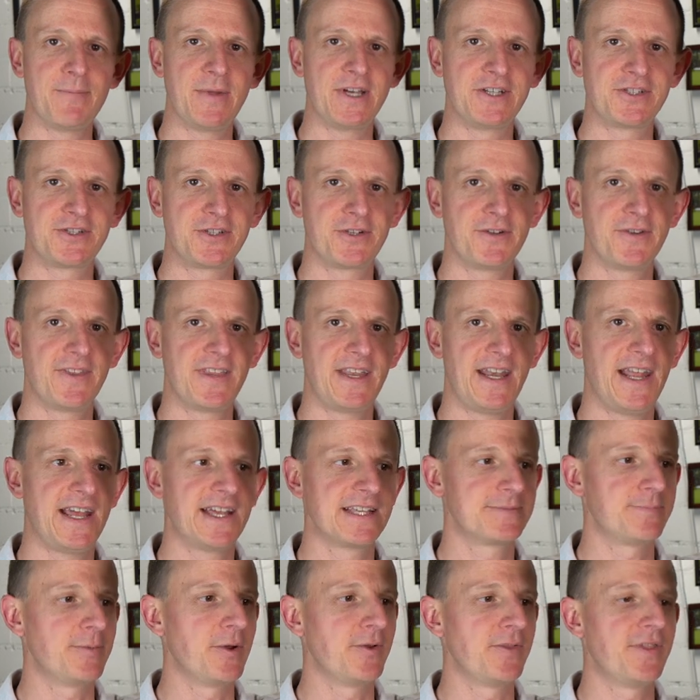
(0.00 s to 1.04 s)
measure that
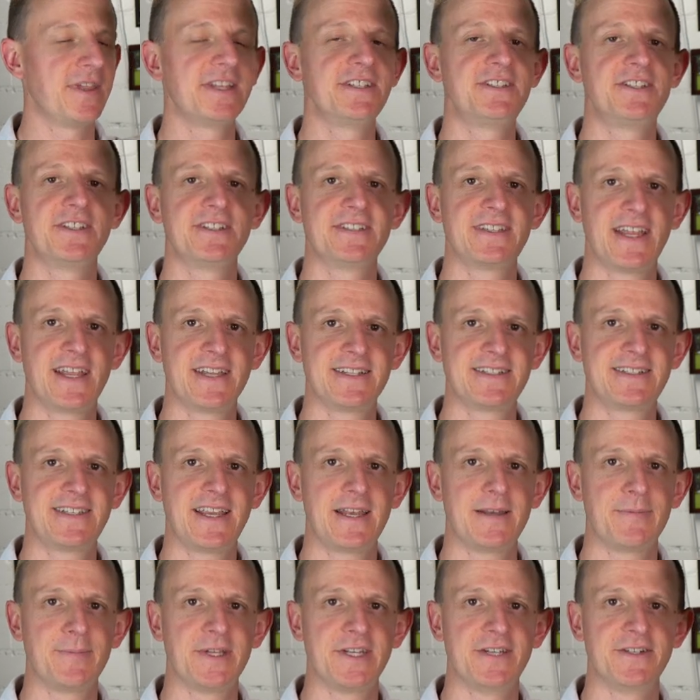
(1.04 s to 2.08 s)
has both inches and
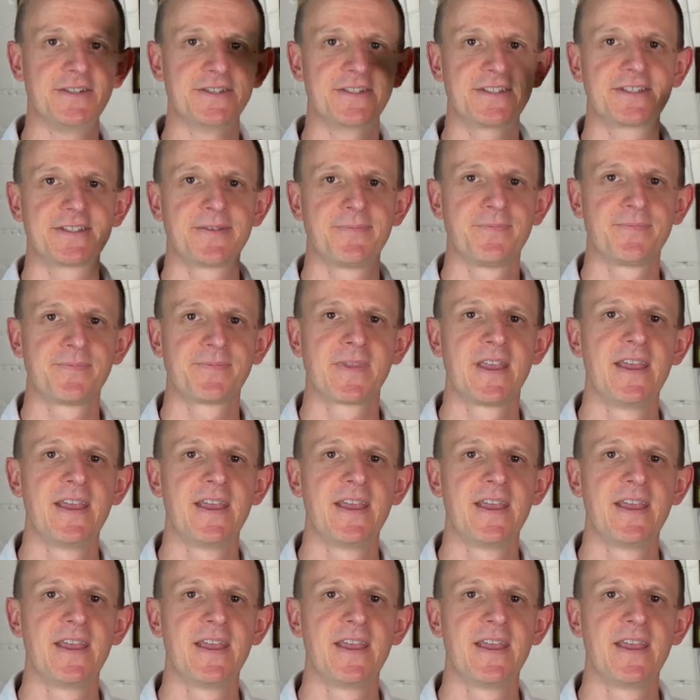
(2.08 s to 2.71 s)
centimeters.